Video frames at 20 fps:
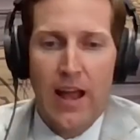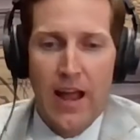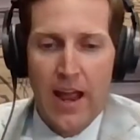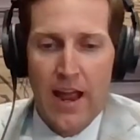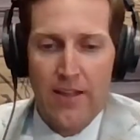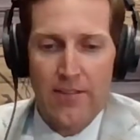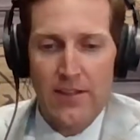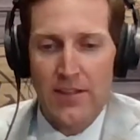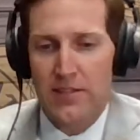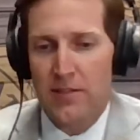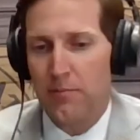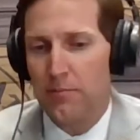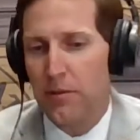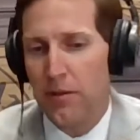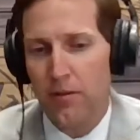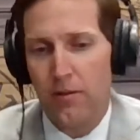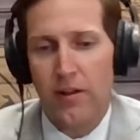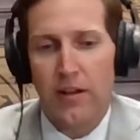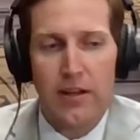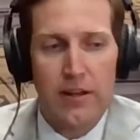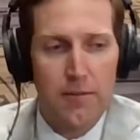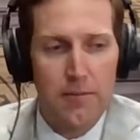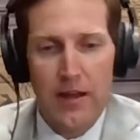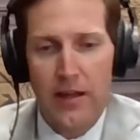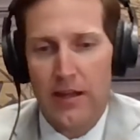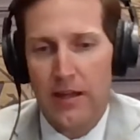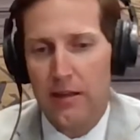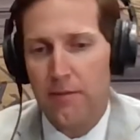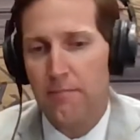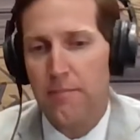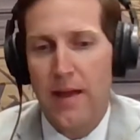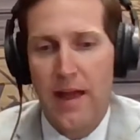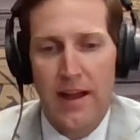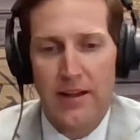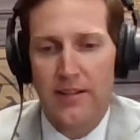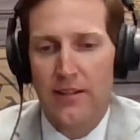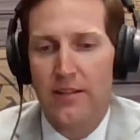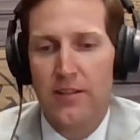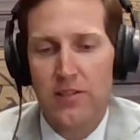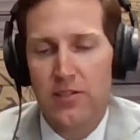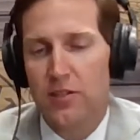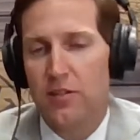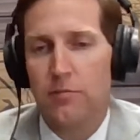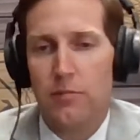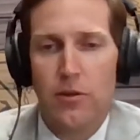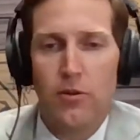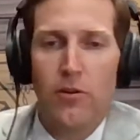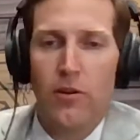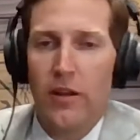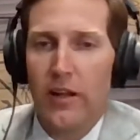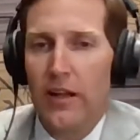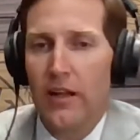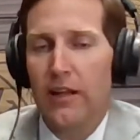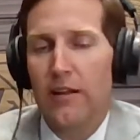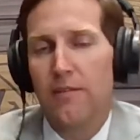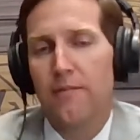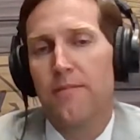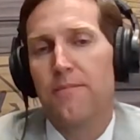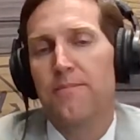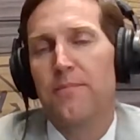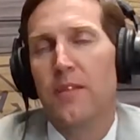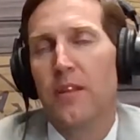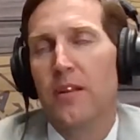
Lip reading: had this ability to make impact in this community, and